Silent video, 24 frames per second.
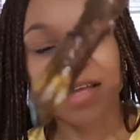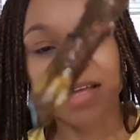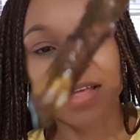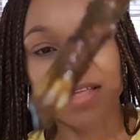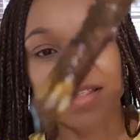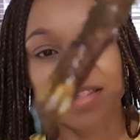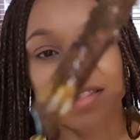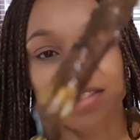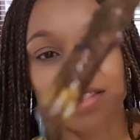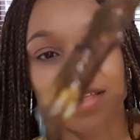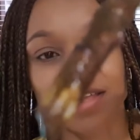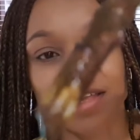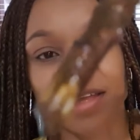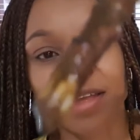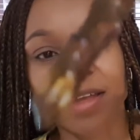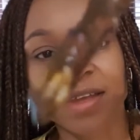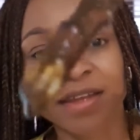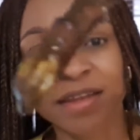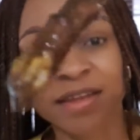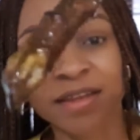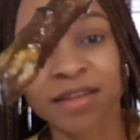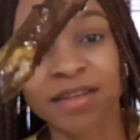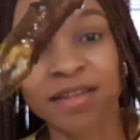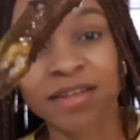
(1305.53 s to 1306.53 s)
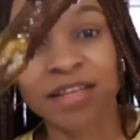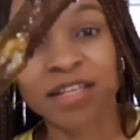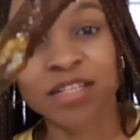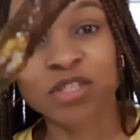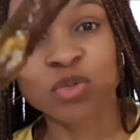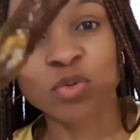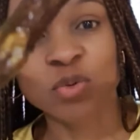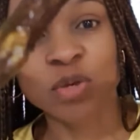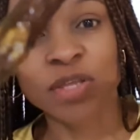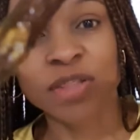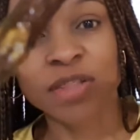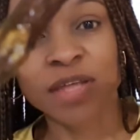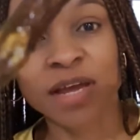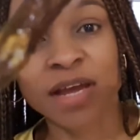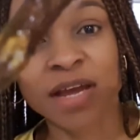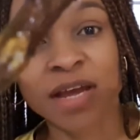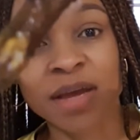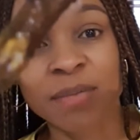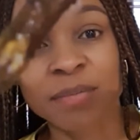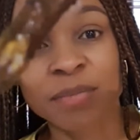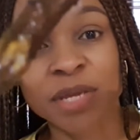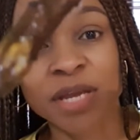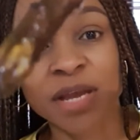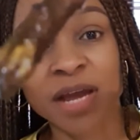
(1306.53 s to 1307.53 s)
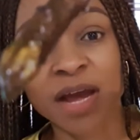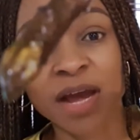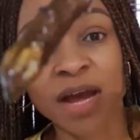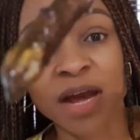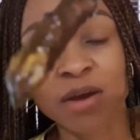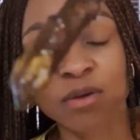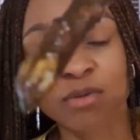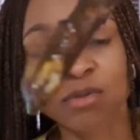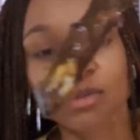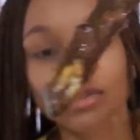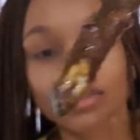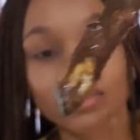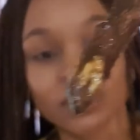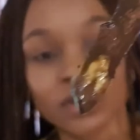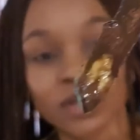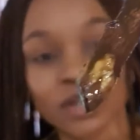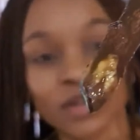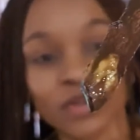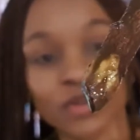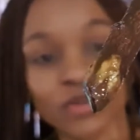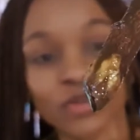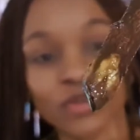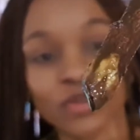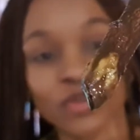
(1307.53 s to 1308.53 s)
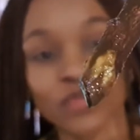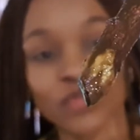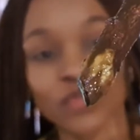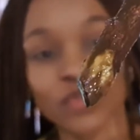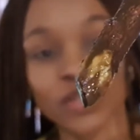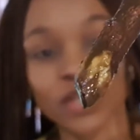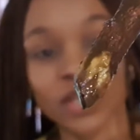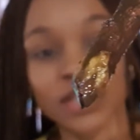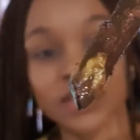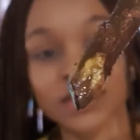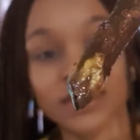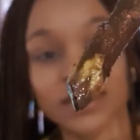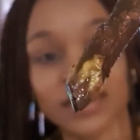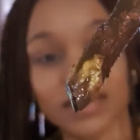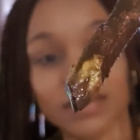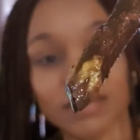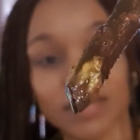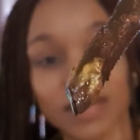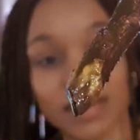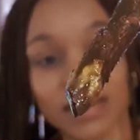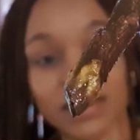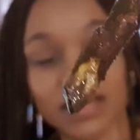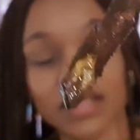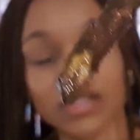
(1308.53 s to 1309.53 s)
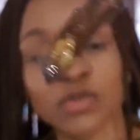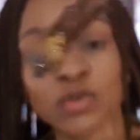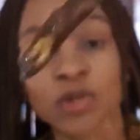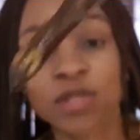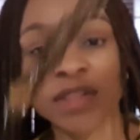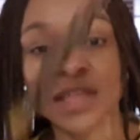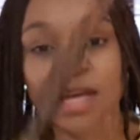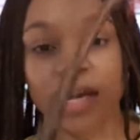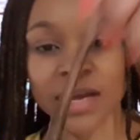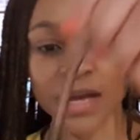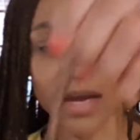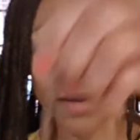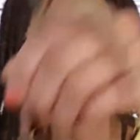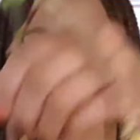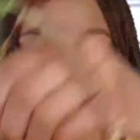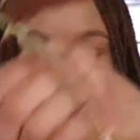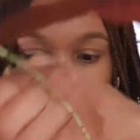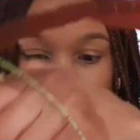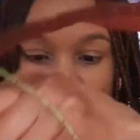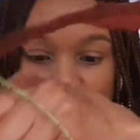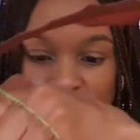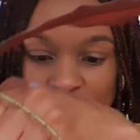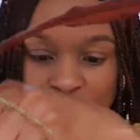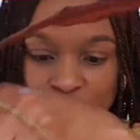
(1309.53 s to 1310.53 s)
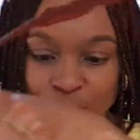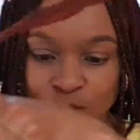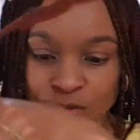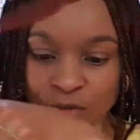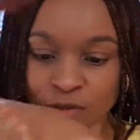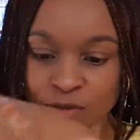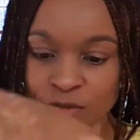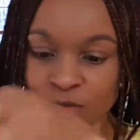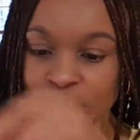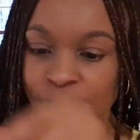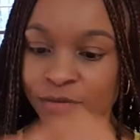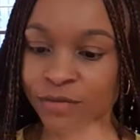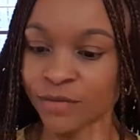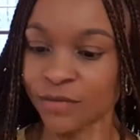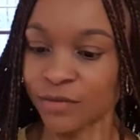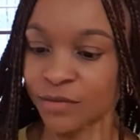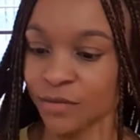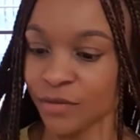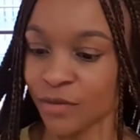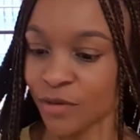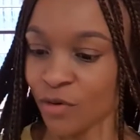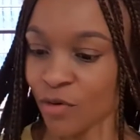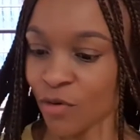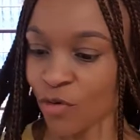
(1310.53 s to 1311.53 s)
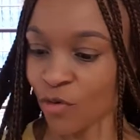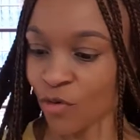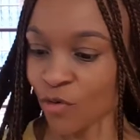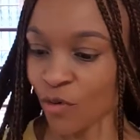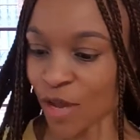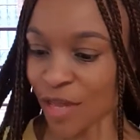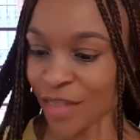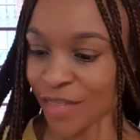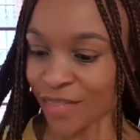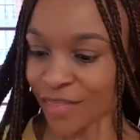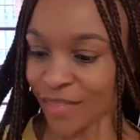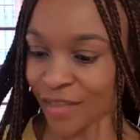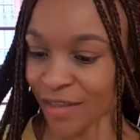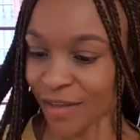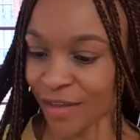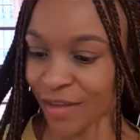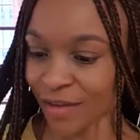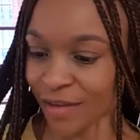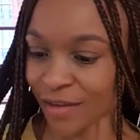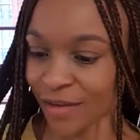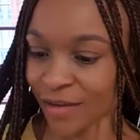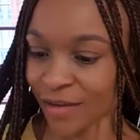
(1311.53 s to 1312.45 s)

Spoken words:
That's where they're coming out. I don't know if you can see, but that's where they're coming out, right there.